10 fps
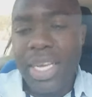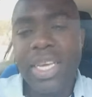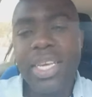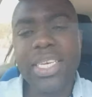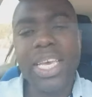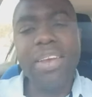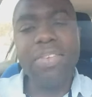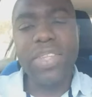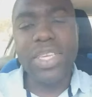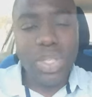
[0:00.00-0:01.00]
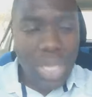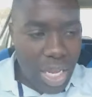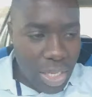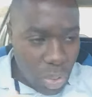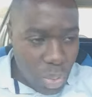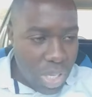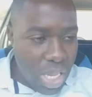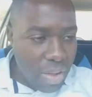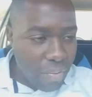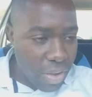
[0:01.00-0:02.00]
He gave this two
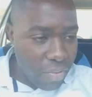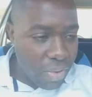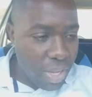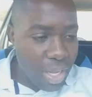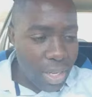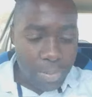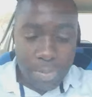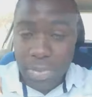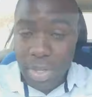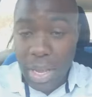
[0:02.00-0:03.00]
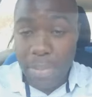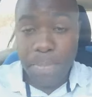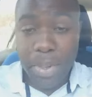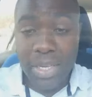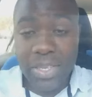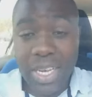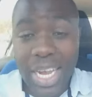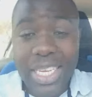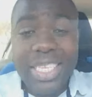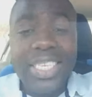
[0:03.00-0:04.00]
EFF MPs
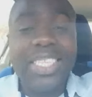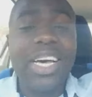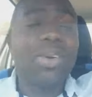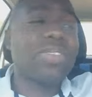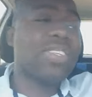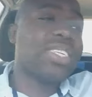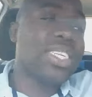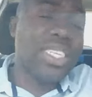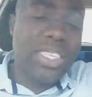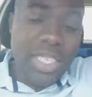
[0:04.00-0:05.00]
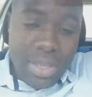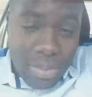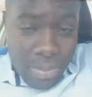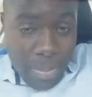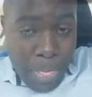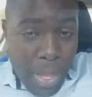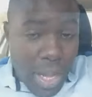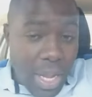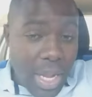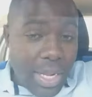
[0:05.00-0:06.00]
80,000 each.
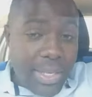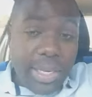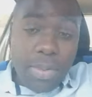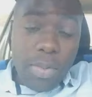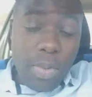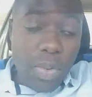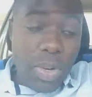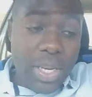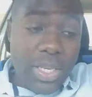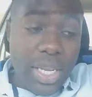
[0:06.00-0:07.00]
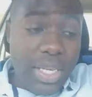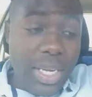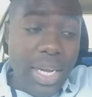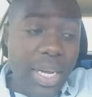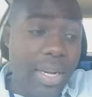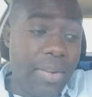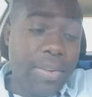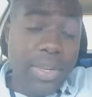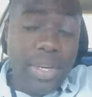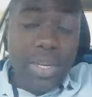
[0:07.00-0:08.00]
And Teboho Mokwele said
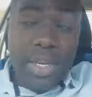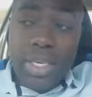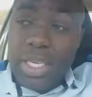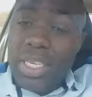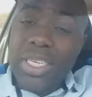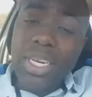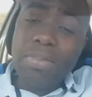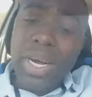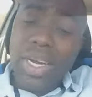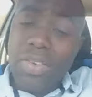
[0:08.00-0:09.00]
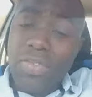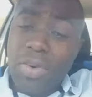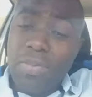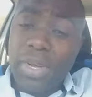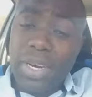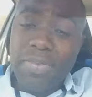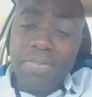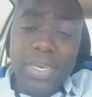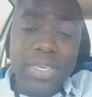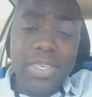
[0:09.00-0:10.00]
she needed money for
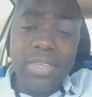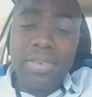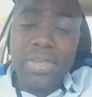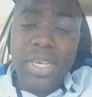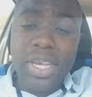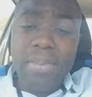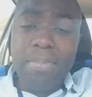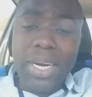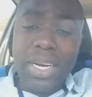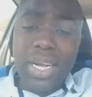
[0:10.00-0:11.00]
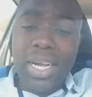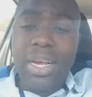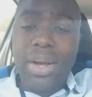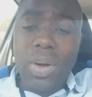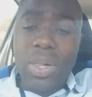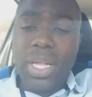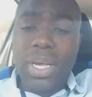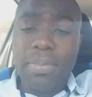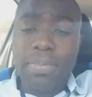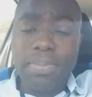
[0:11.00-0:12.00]
bereavement. But on
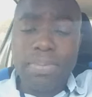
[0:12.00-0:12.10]
the